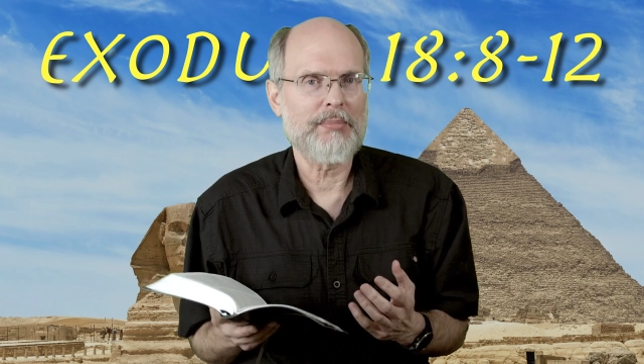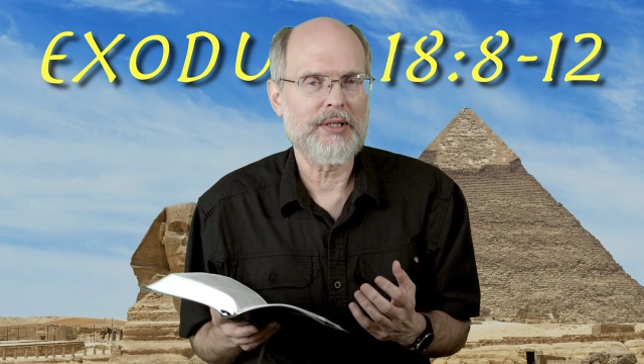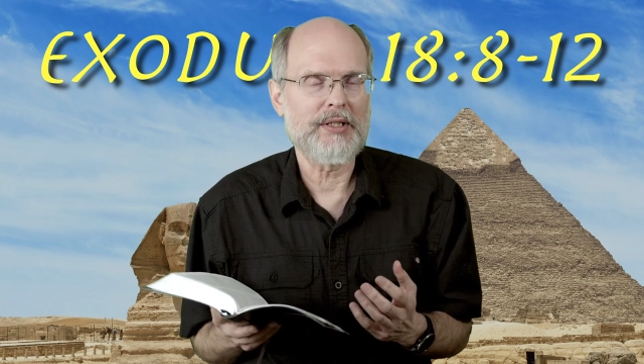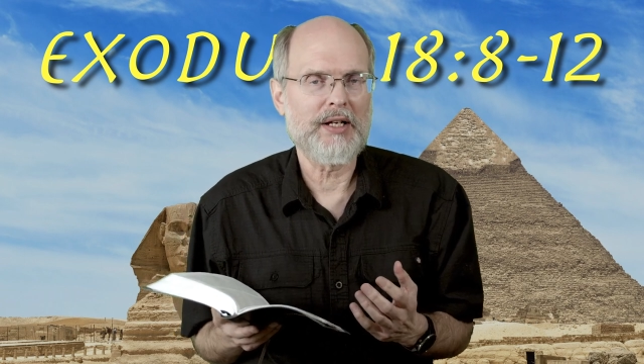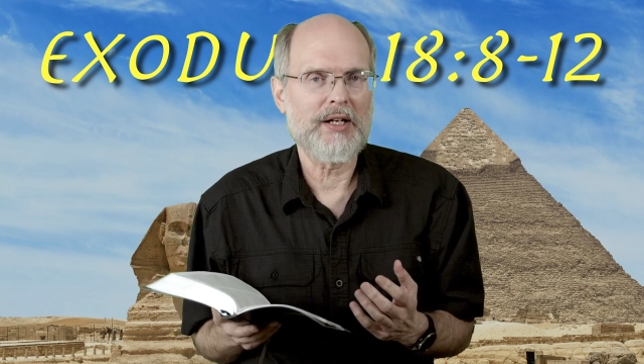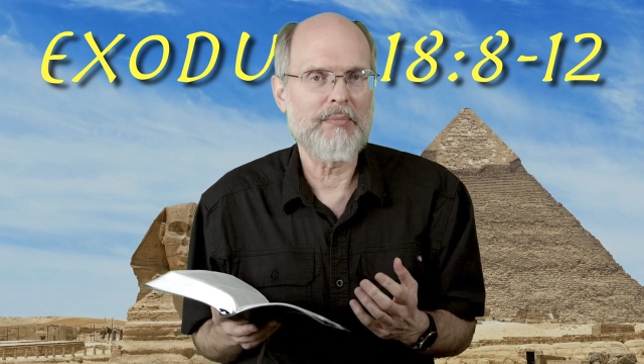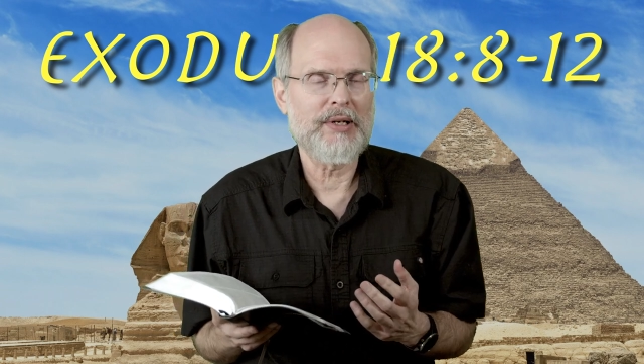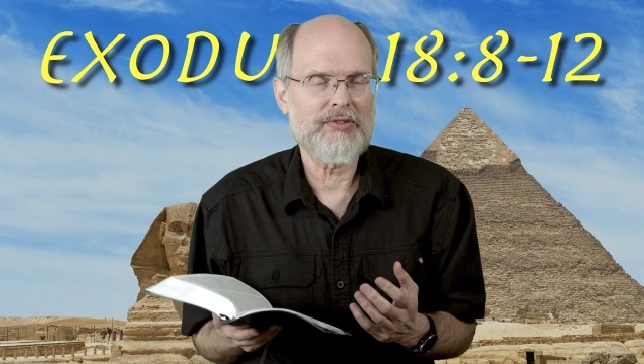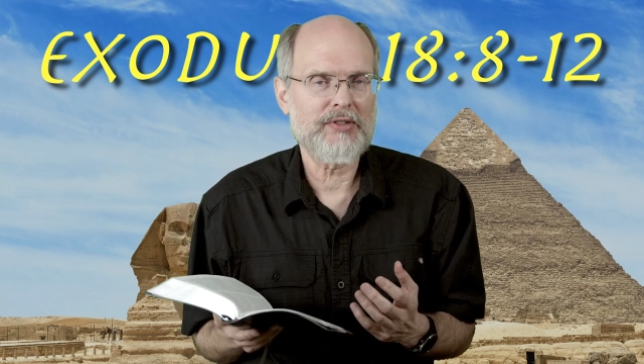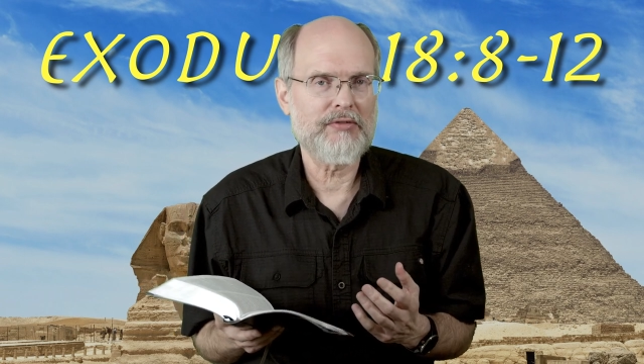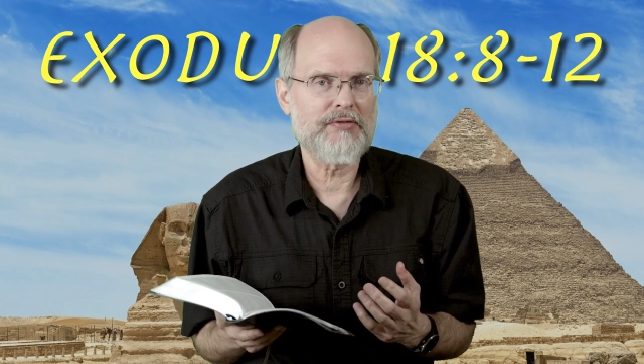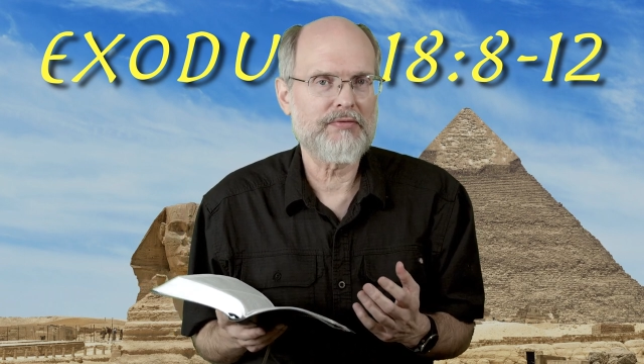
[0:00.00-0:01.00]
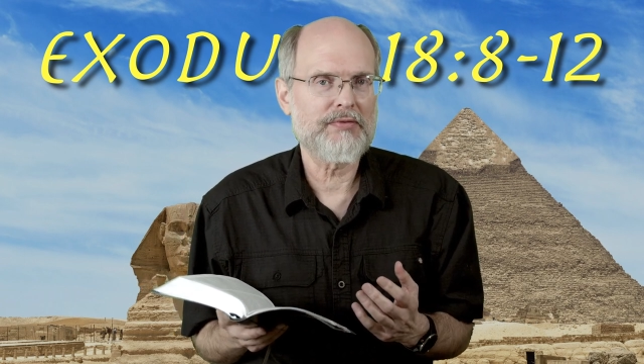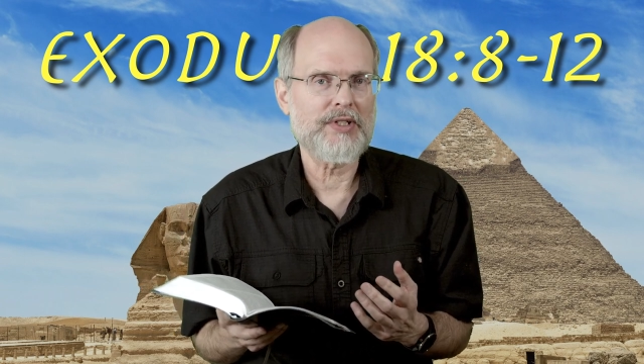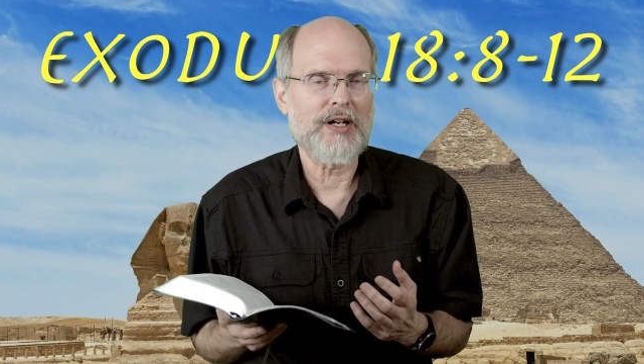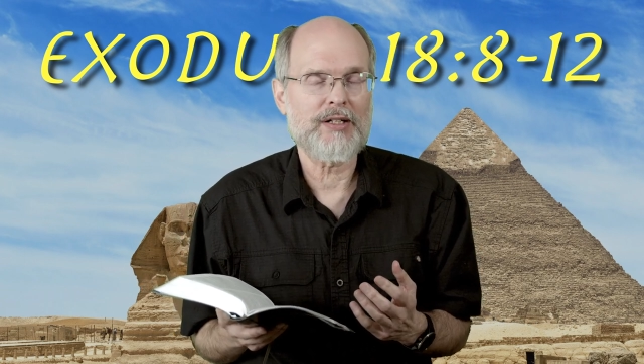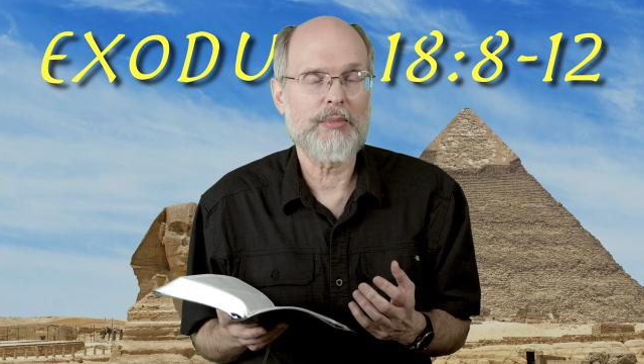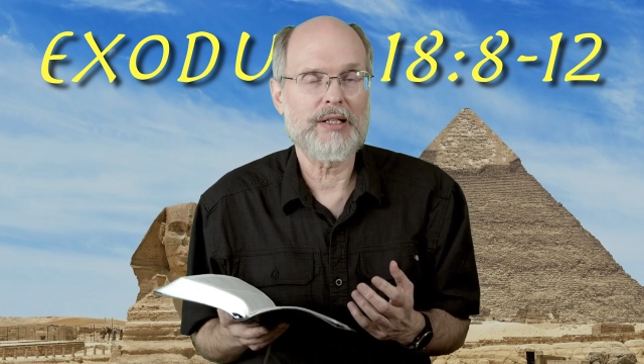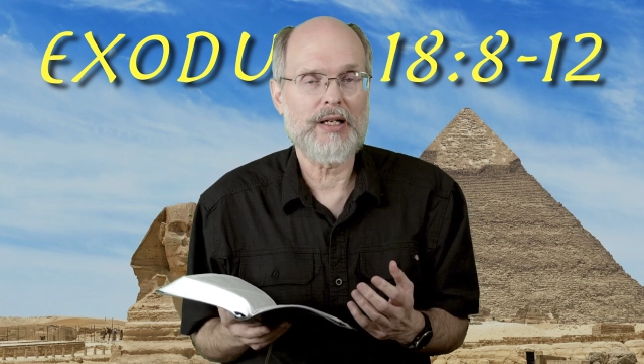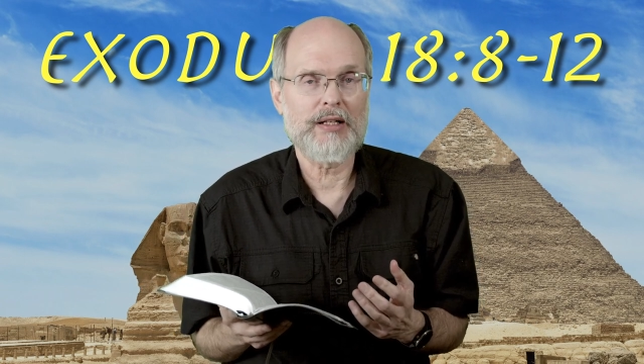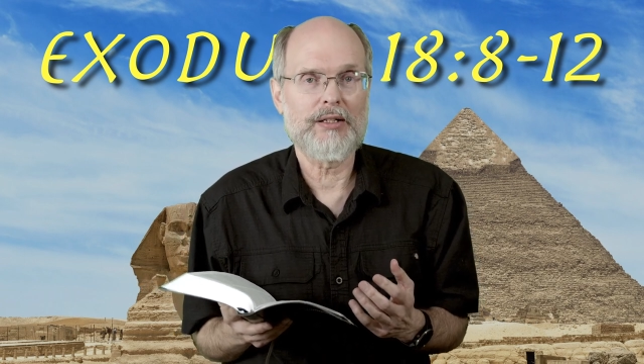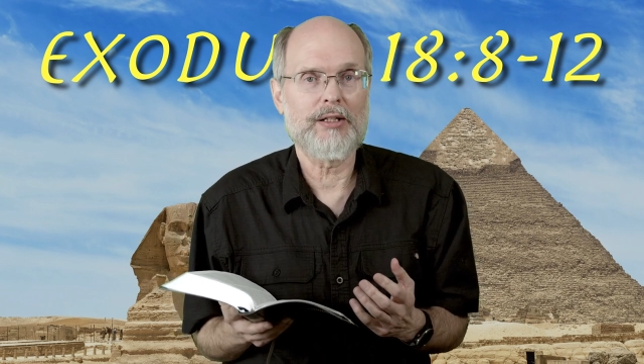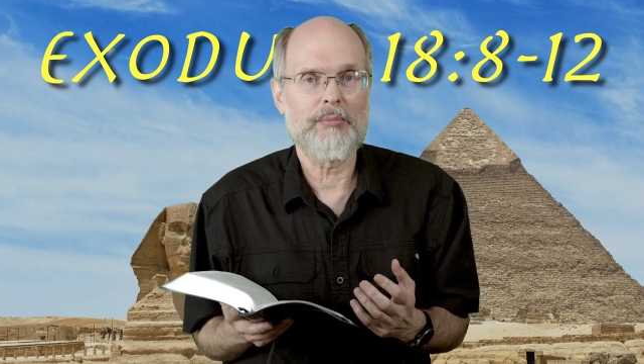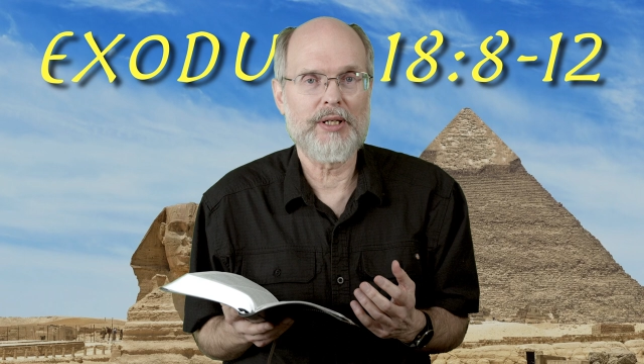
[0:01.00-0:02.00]
but they must have talked about that
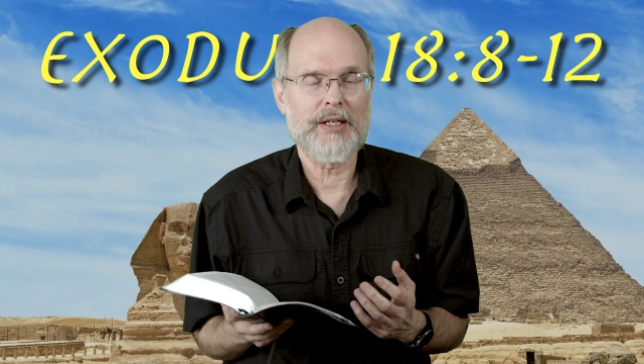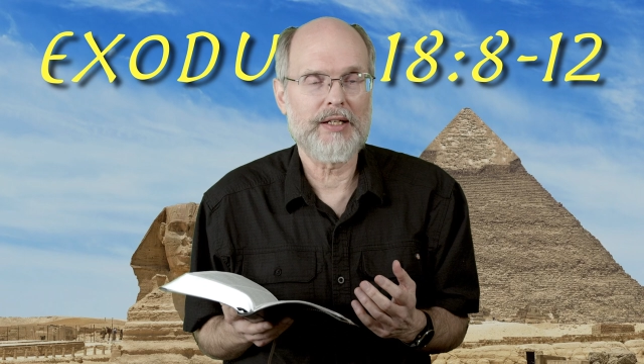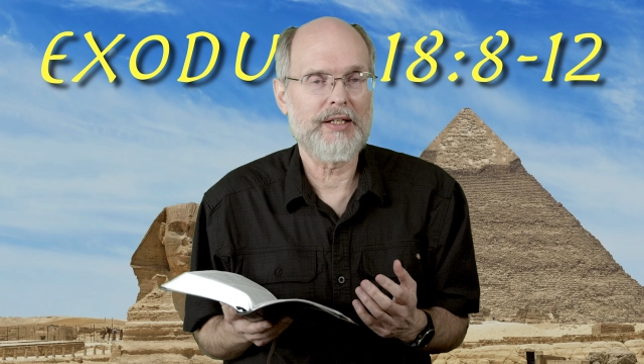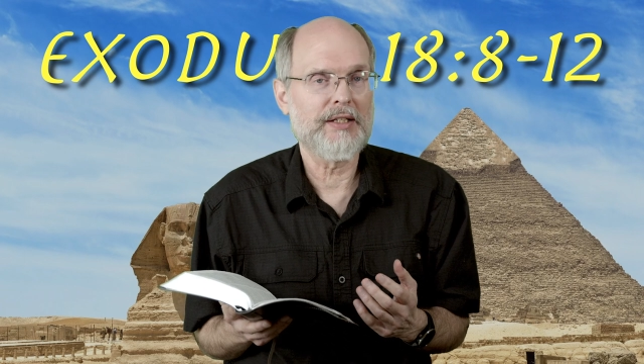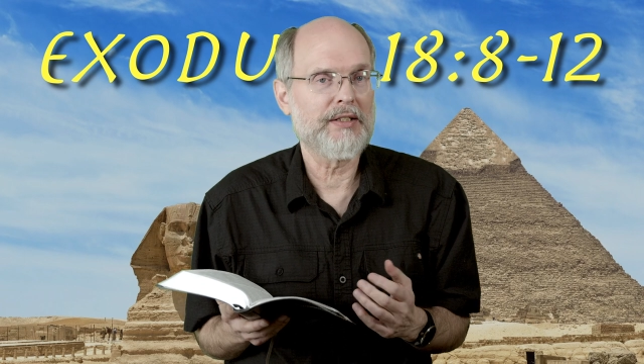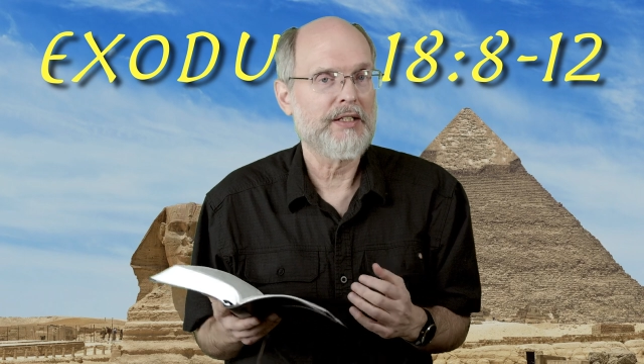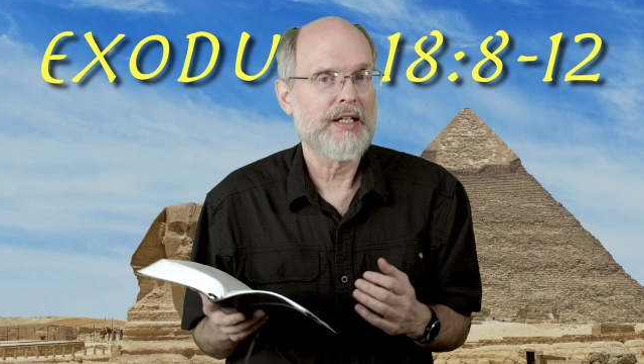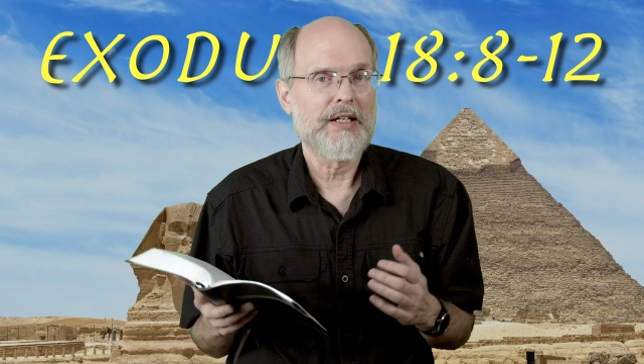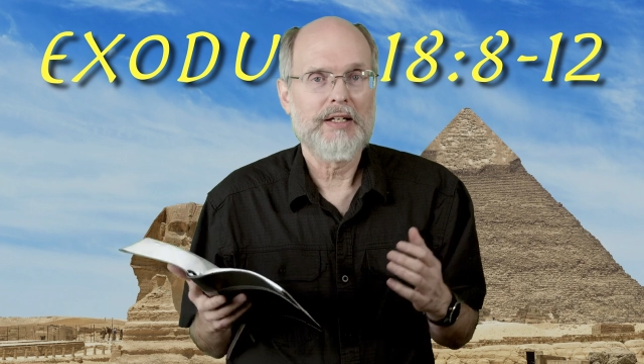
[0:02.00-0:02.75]
a little bit. And